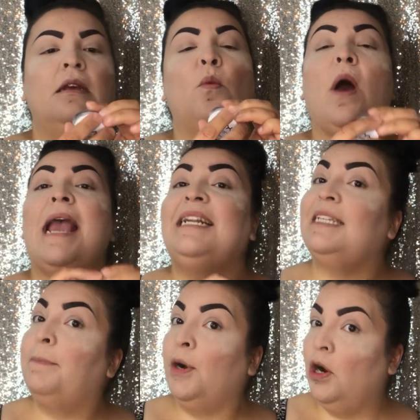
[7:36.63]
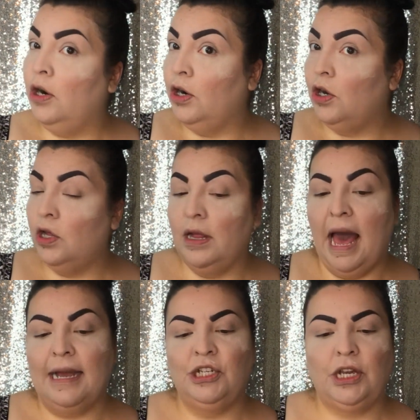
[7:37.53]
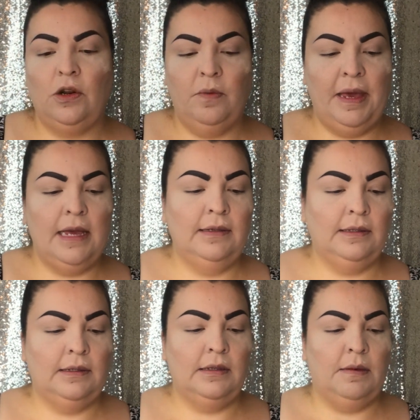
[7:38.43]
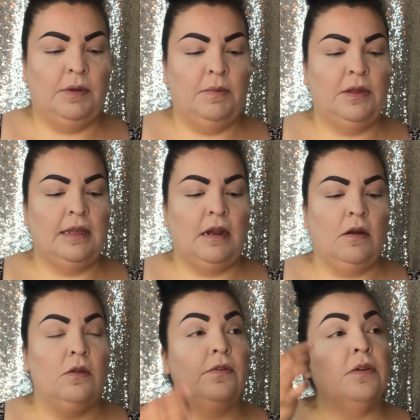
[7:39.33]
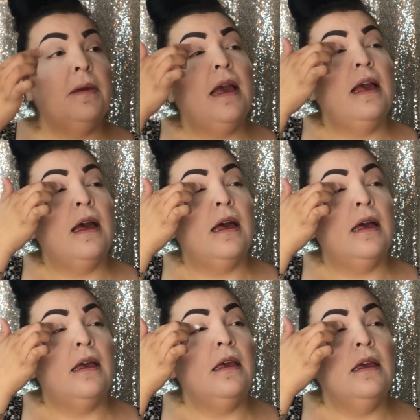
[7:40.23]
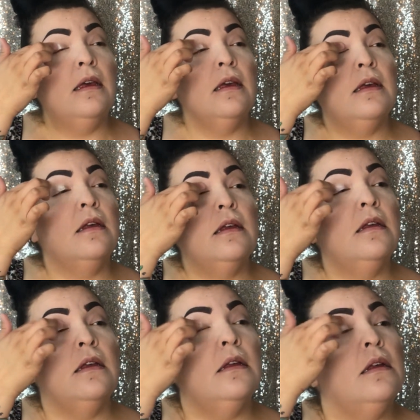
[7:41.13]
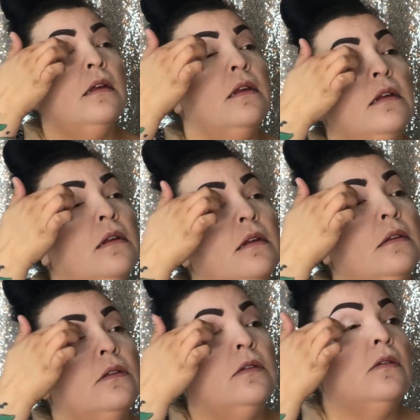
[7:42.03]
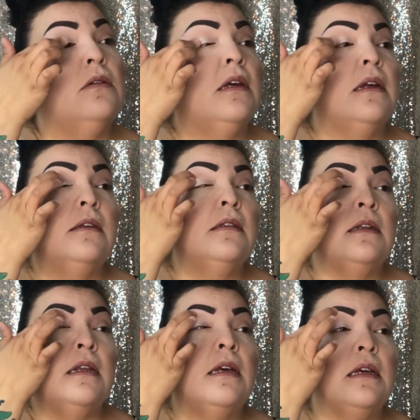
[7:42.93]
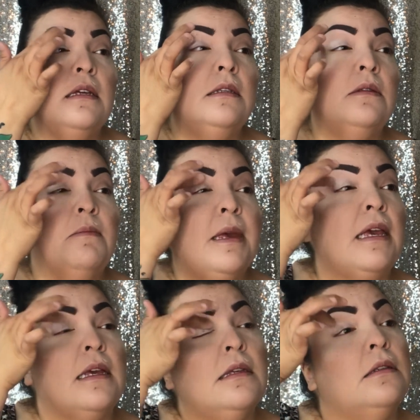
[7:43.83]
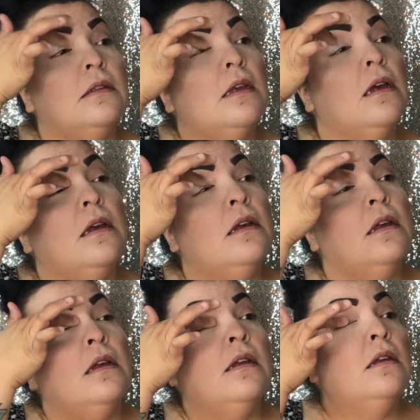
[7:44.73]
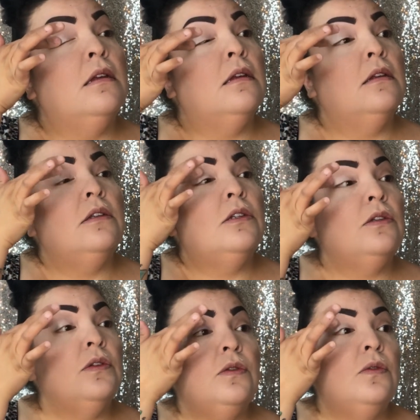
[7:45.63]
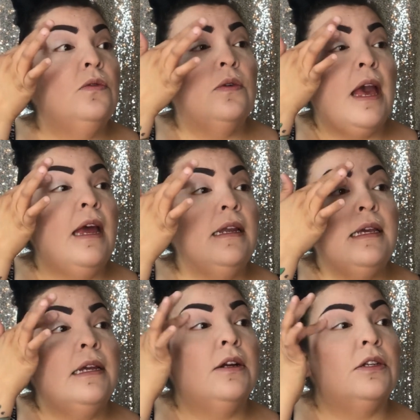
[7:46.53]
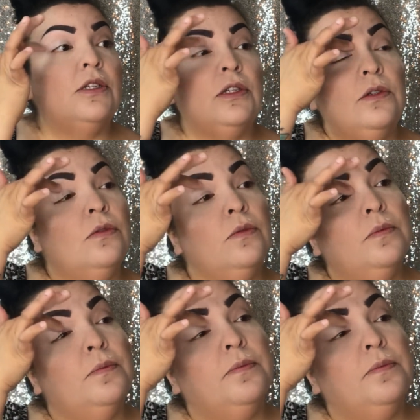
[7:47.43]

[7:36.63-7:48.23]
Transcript: White Pearl eyeshadow base. I'm gonna put that all over my eye, so it has a nice base to adhere to.